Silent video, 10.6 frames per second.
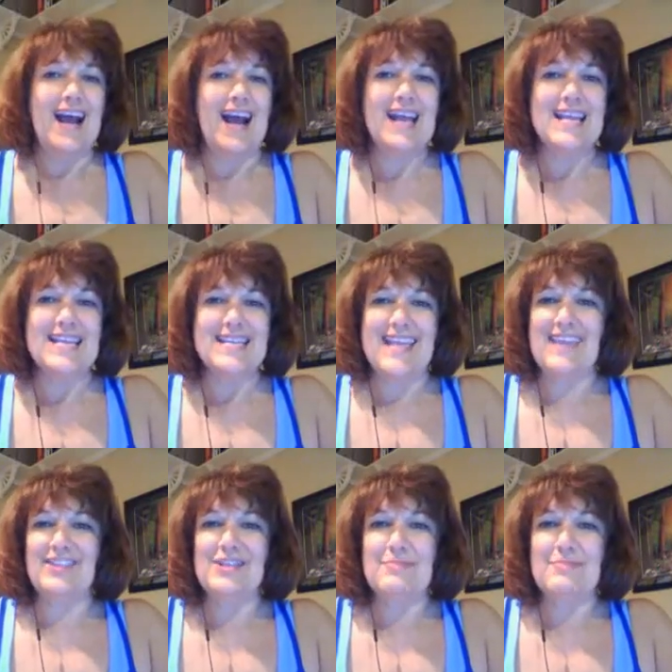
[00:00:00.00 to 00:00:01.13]
Hi,
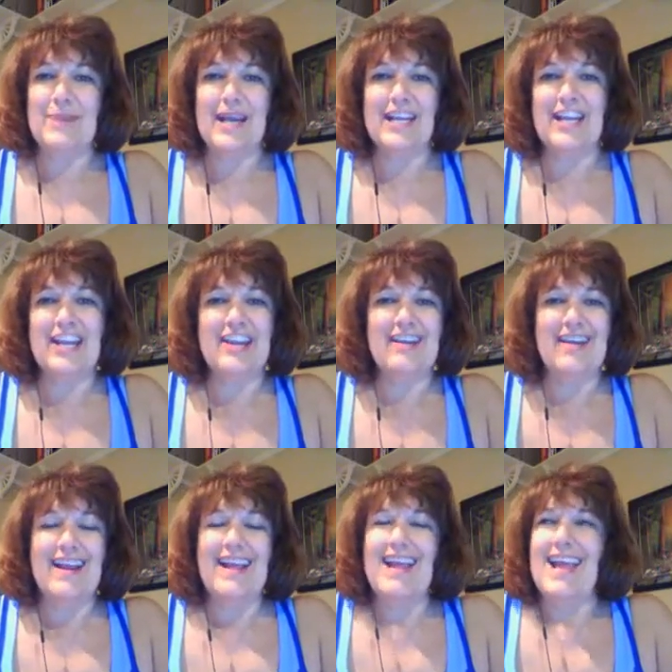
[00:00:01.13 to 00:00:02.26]
Kathleen Packard here,
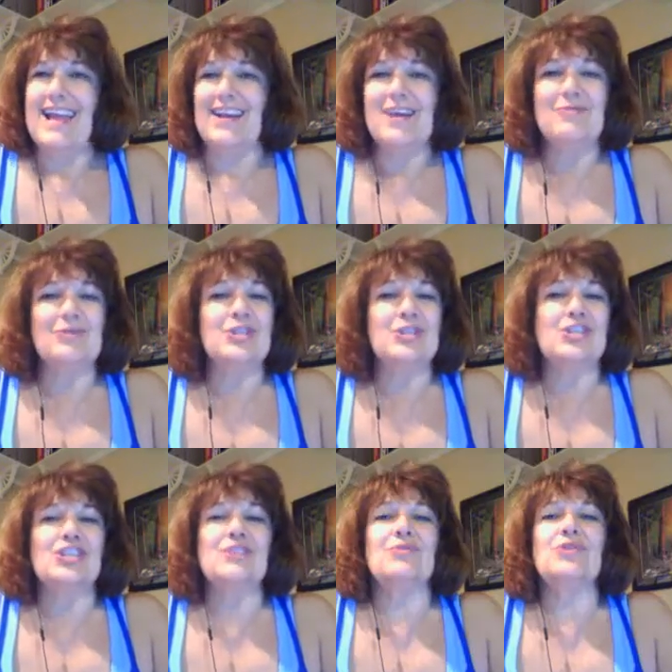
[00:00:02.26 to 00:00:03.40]
and I want to
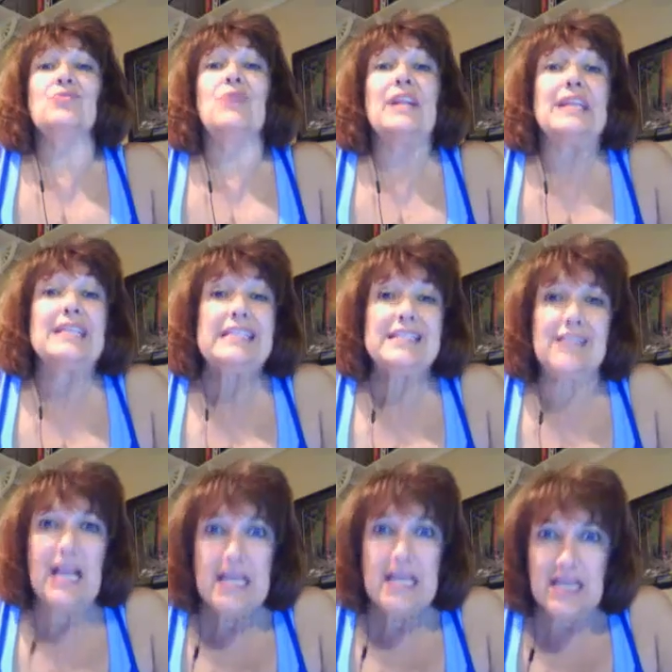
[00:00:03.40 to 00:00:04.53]
share with you what an
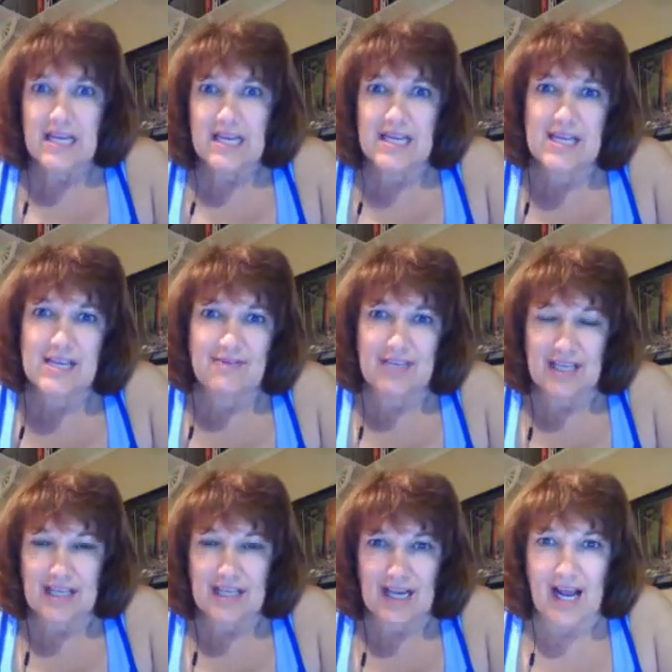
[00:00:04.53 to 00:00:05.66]
exciting
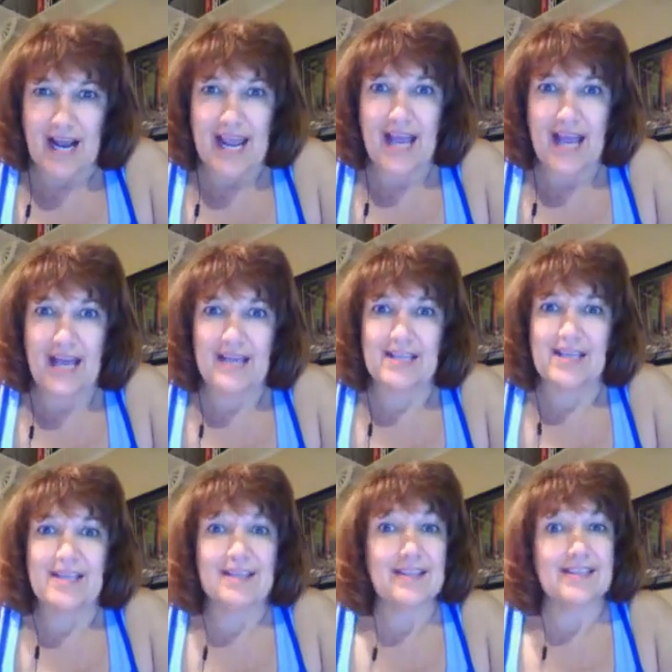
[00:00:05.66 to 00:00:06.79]
evening that I had
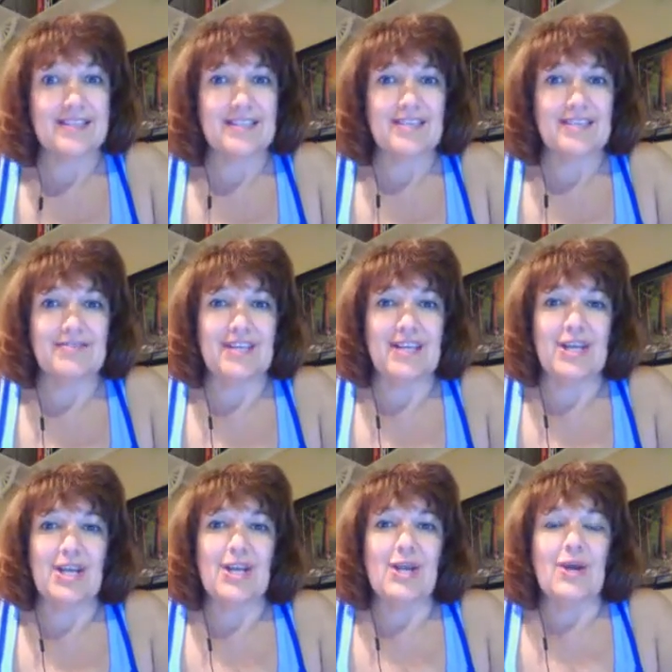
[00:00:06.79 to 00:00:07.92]
this evening.
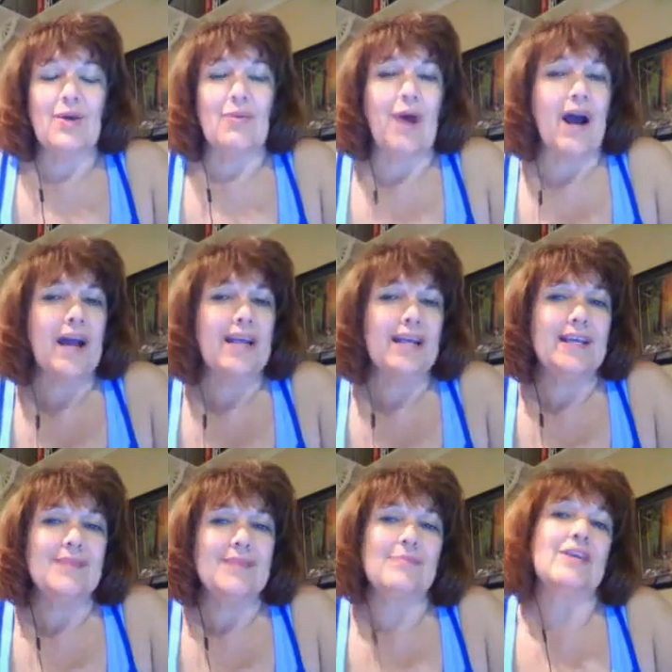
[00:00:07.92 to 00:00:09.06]
Why?
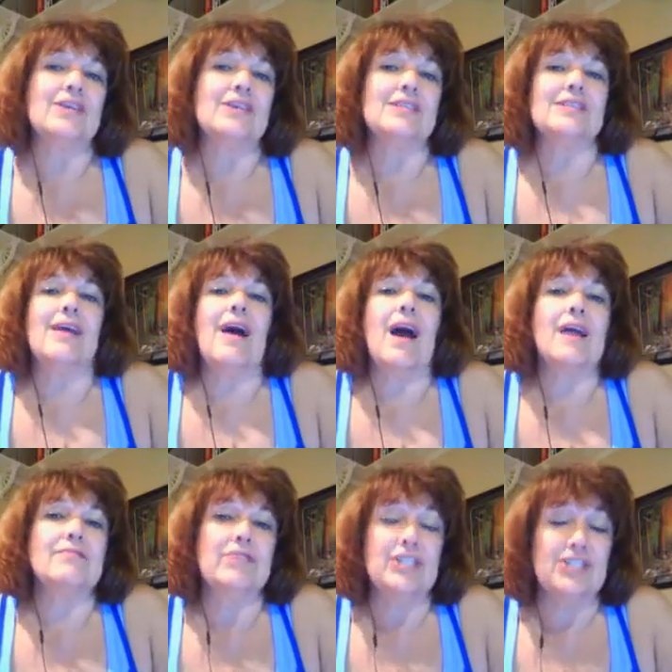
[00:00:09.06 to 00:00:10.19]
Because I
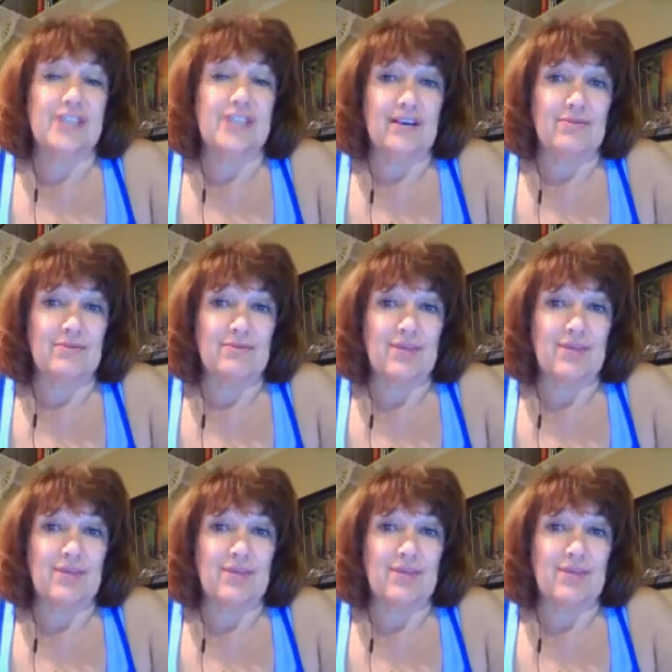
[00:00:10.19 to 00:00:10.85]
reached out.